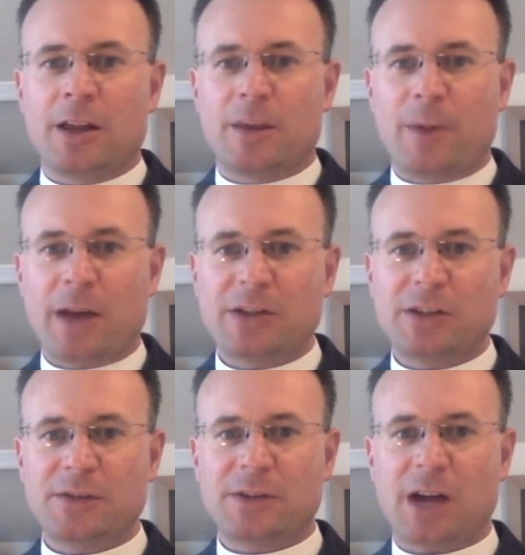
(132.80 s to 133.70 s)
the passage
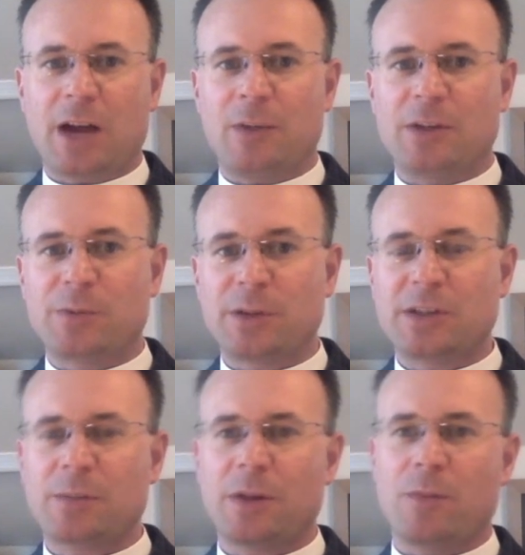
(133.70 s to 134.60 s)
of time is
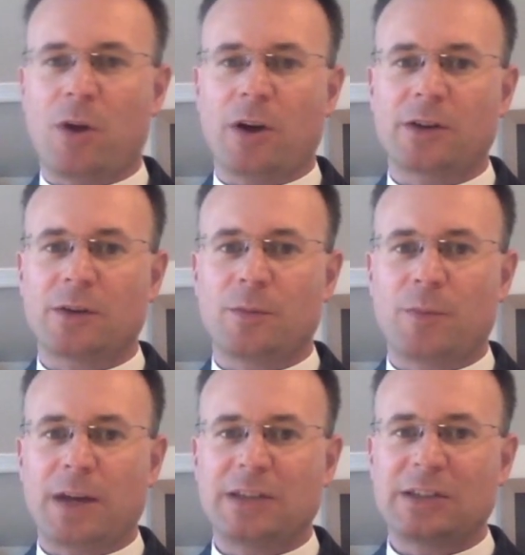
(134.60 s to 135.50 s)
principally marked
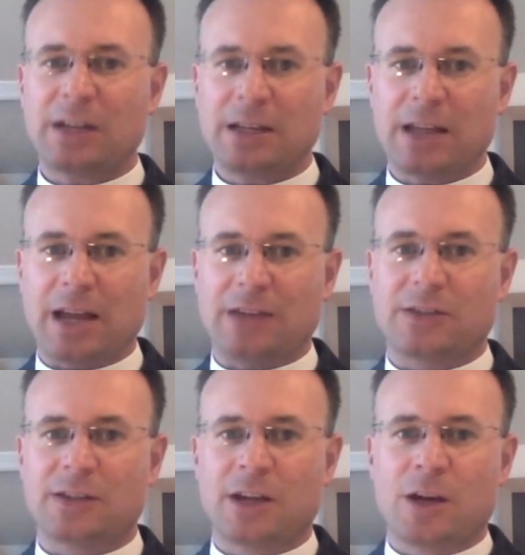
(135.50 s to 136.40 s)
by
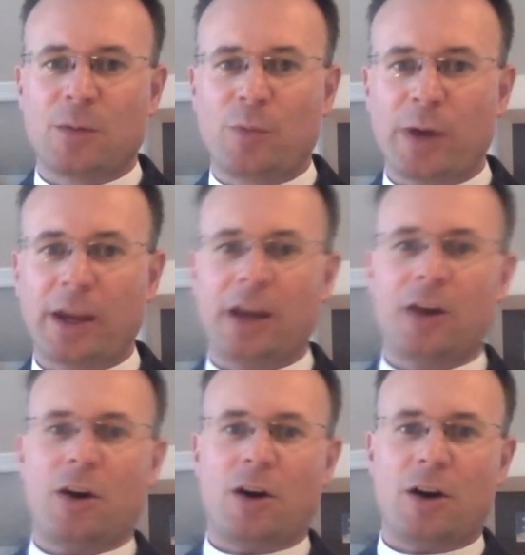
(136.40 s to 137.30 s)
Sundays, bringing
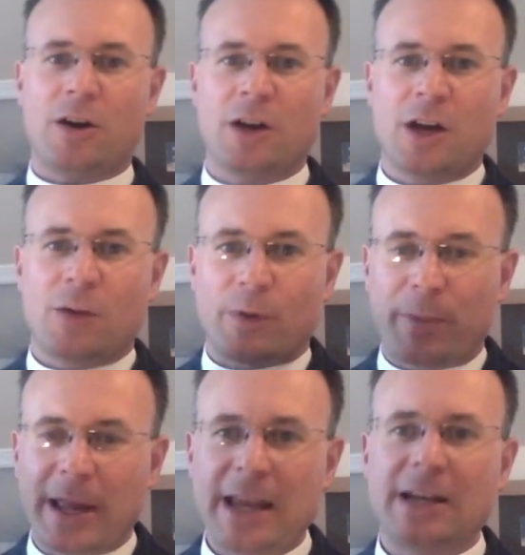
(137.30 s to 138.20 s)
our
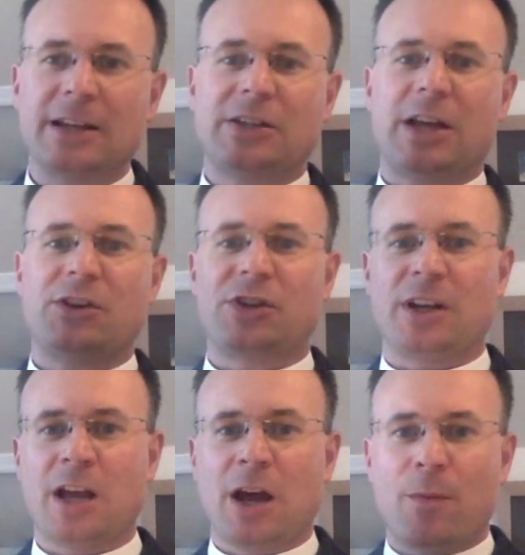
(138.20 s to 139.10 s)
repeated
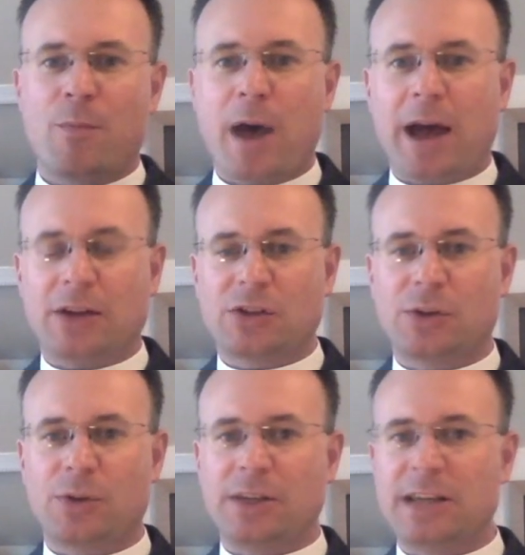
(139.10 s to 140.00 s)
attention back
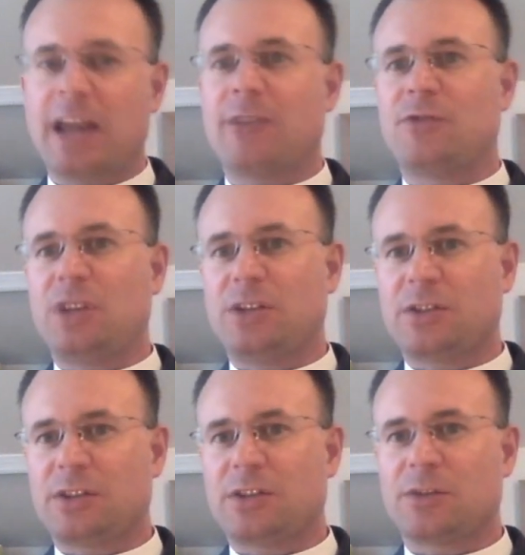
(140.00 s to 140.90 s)
to the day of
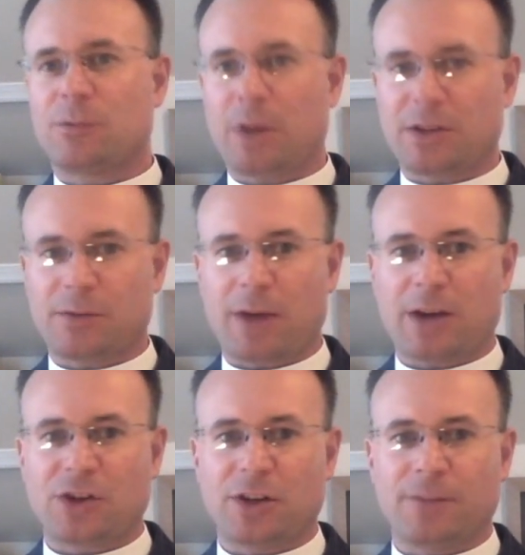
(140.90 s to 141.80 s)
Jesus'
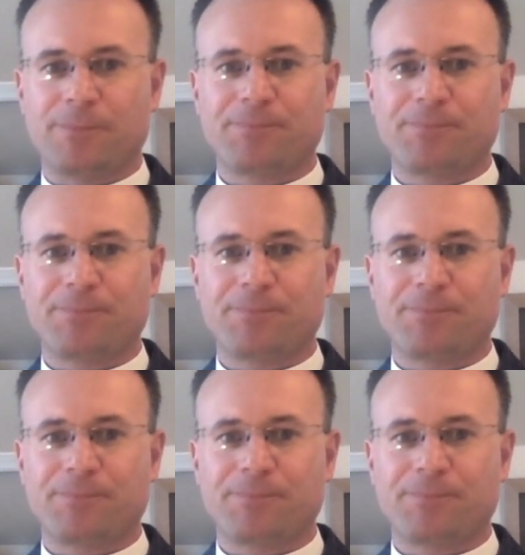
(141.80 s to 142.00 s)
resurrection.